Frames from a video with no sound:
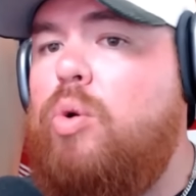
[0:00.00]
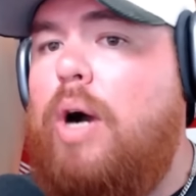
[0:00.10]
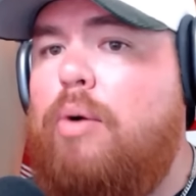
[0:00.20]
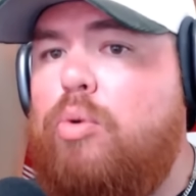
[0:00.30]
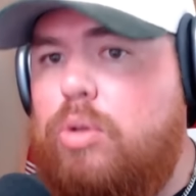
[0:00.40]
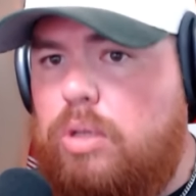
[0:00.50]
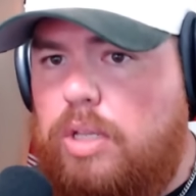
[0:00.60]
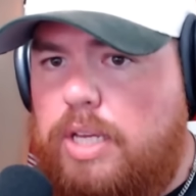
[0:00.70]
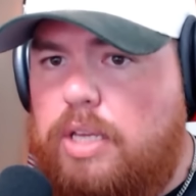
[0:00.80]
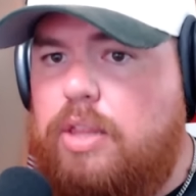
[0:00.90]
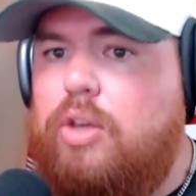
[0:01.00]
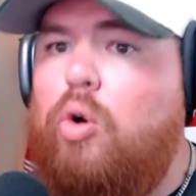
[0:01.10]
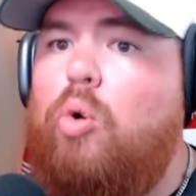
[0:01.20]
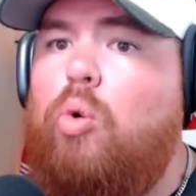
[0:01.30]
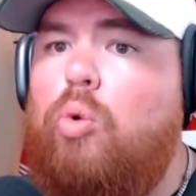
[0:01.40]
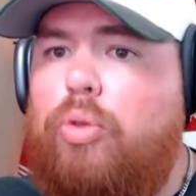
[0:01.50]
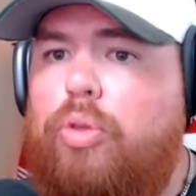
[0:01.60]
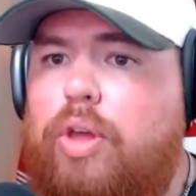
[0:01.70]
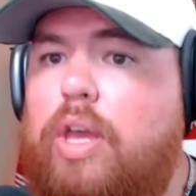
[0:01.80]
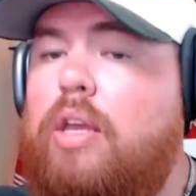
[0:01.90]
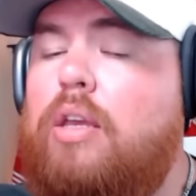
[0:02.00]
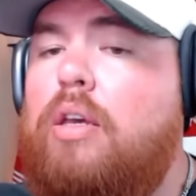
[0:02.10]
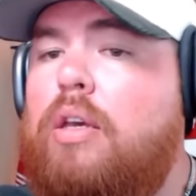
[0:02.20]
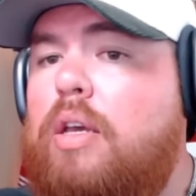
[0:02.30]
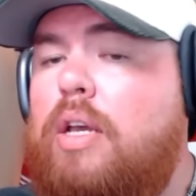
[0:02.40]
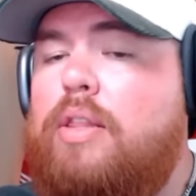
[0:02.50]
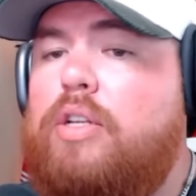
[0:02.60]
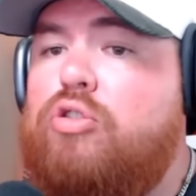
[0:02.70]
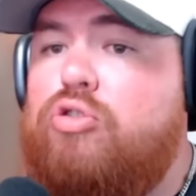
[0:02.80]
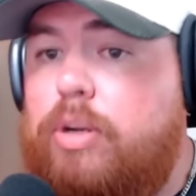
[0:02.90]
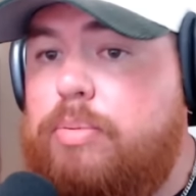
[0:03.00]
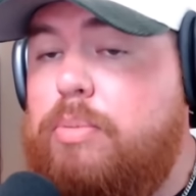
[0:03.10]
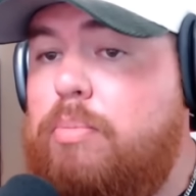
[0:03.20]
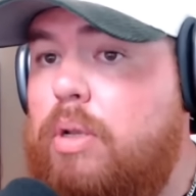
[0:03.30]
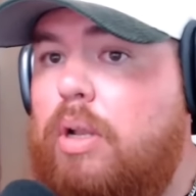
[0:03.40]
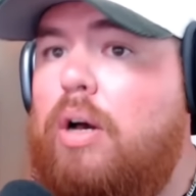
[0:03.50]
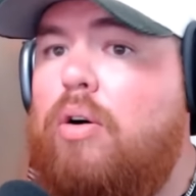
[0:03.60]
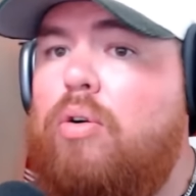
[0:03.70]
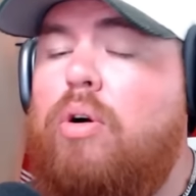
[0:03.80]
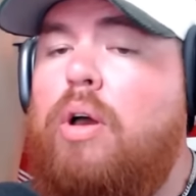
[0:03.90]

I will link the whole thing in the description below.